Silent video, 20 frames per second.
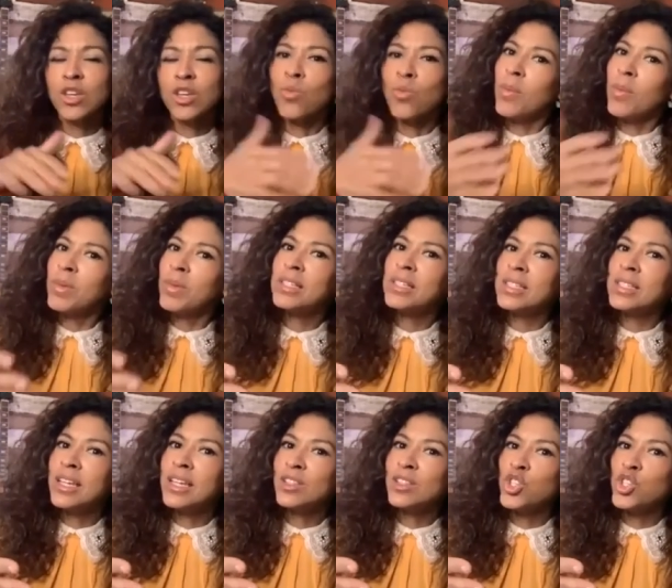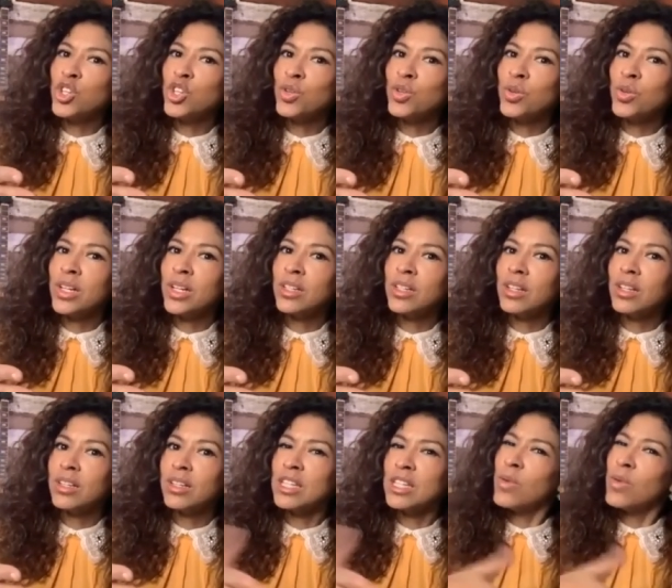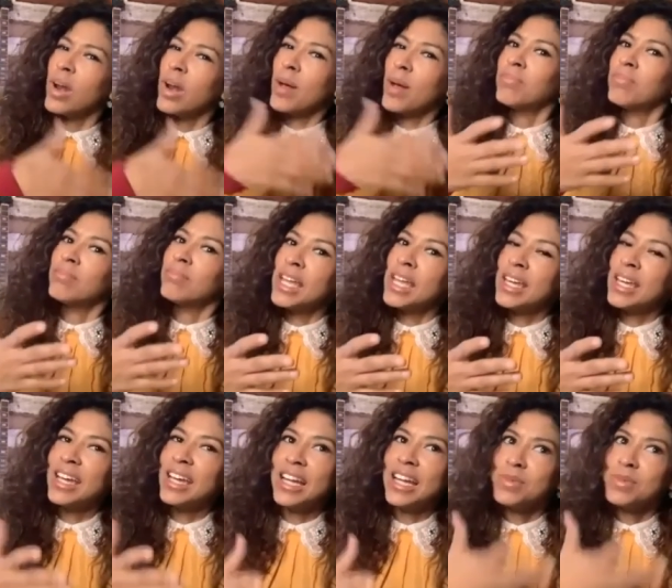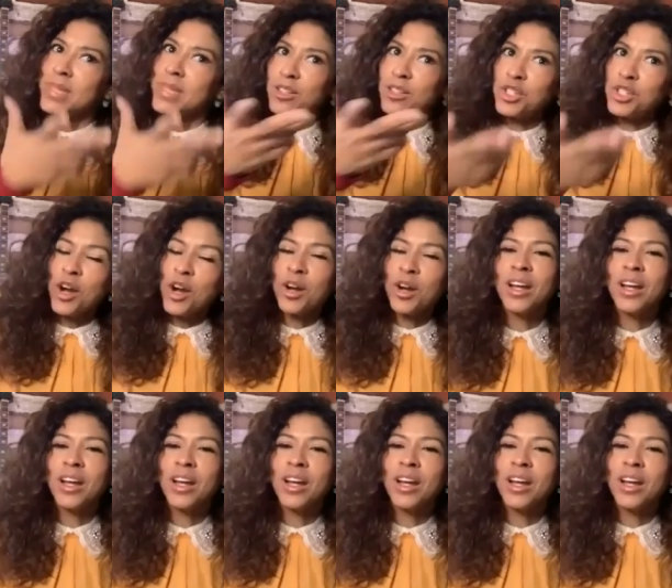You want me to sing it to you and see what I'm thinking? And he was like, sure.